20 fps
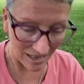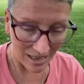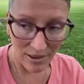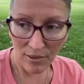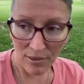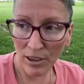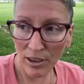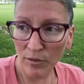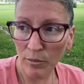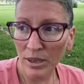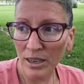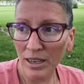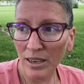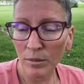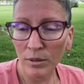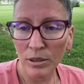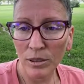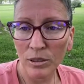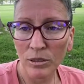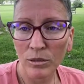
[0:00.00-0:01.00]
I've been
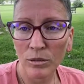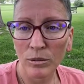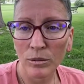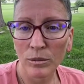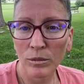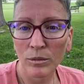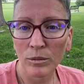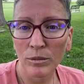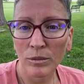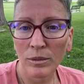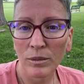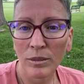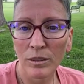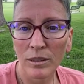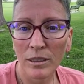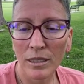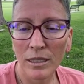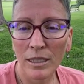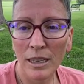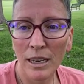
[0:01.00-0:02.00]
able to
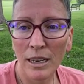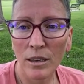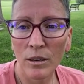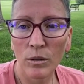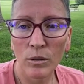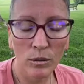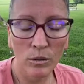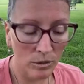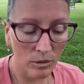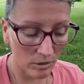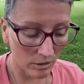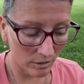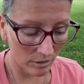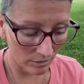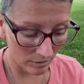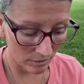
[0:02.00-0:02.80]
stay cool,